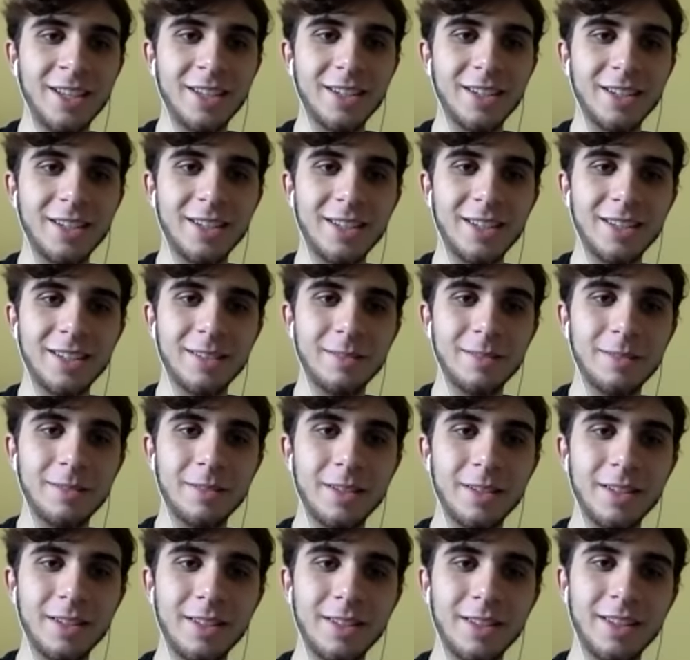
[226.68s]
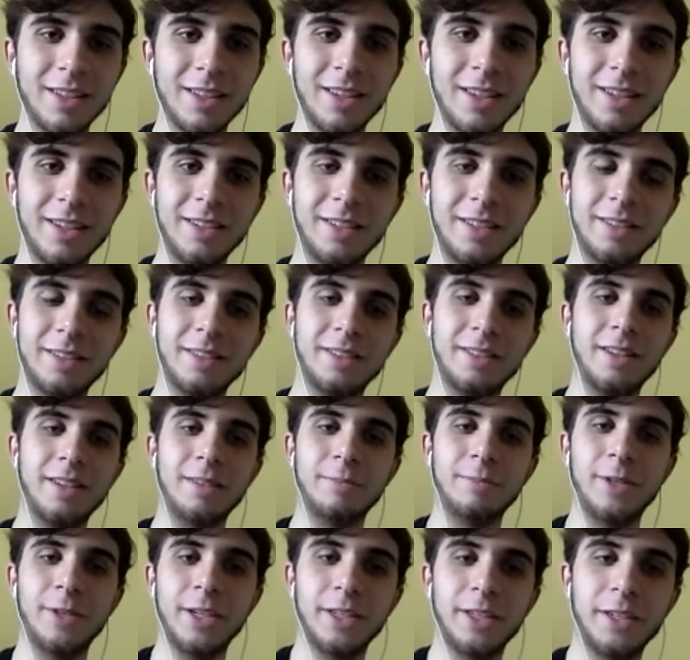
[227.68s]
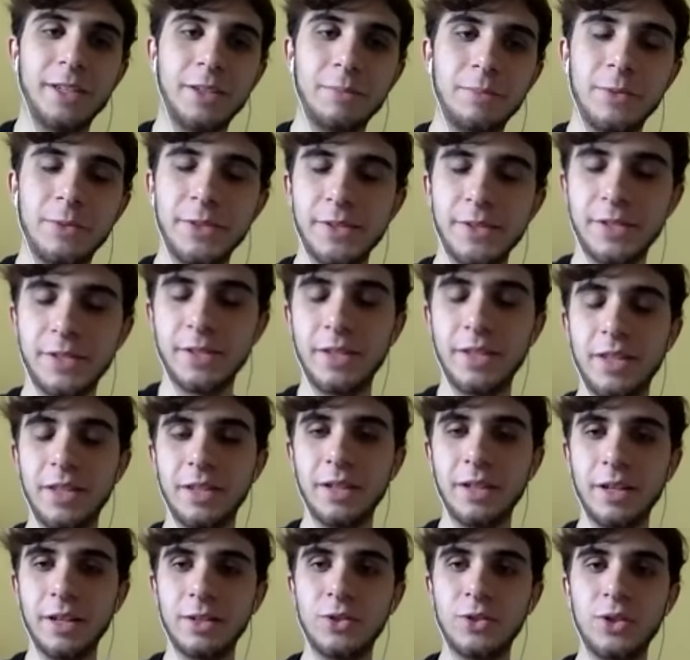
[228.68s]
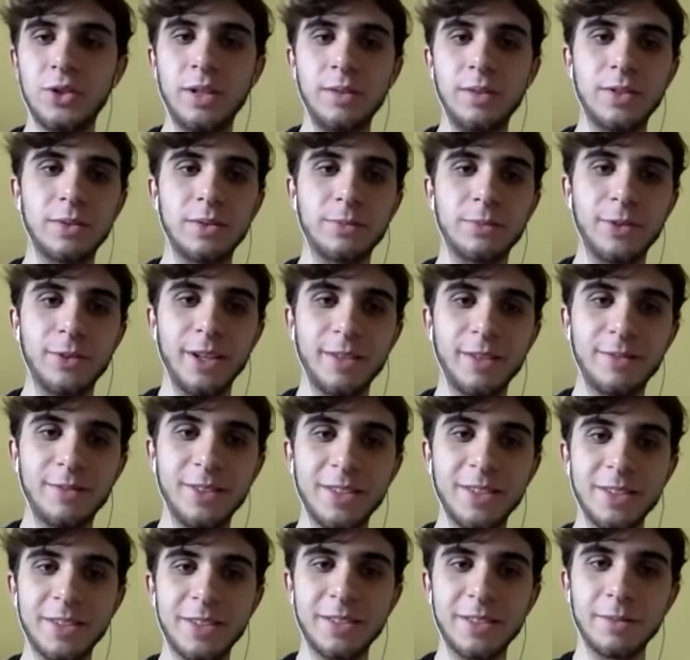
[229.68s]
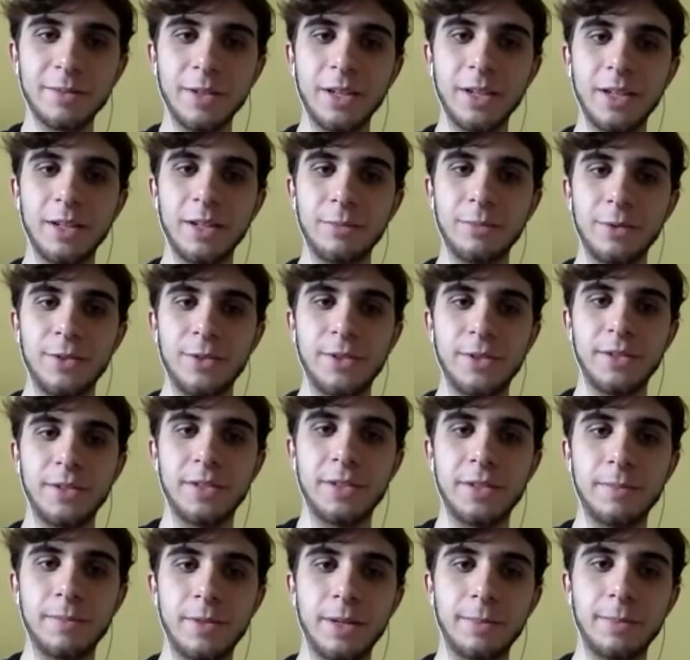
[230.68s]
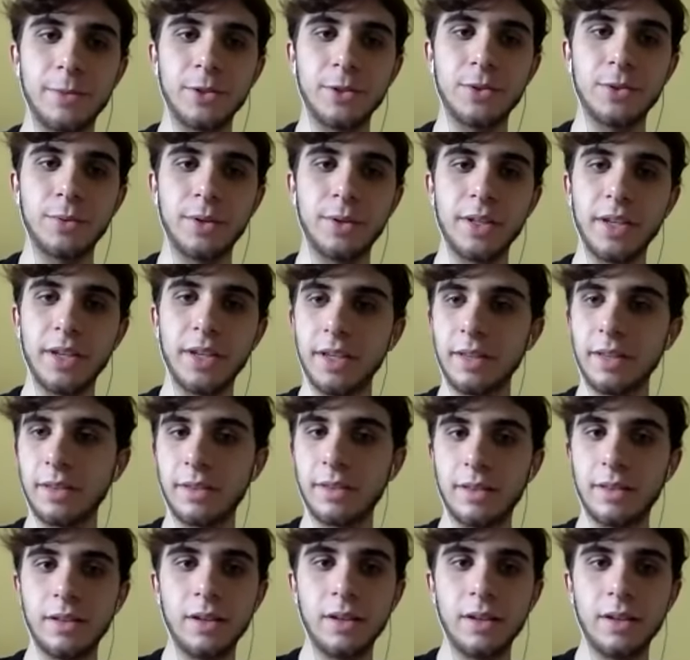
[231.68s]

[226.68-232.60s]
Uh, and my game is the Chiefs and Ravens, which is September 28th.